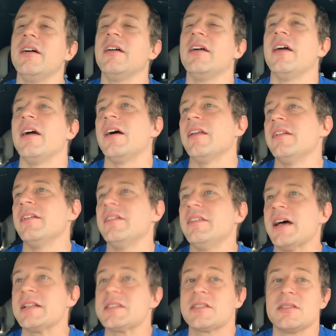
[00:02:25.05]
And
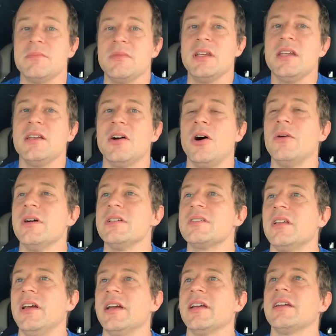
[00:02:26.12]
that's, to me, always
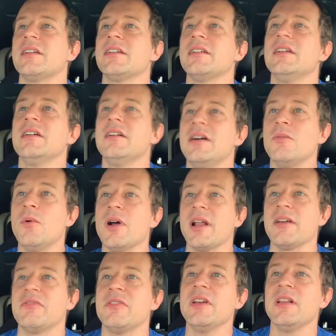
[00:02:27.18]
like what I
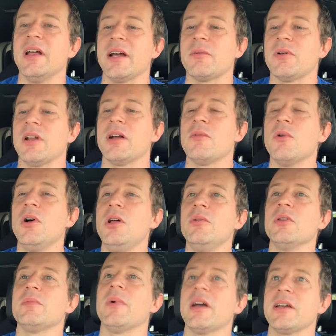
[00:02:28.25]
feel like when I roll
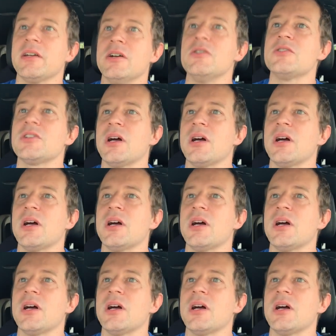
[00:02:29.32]
with my coach.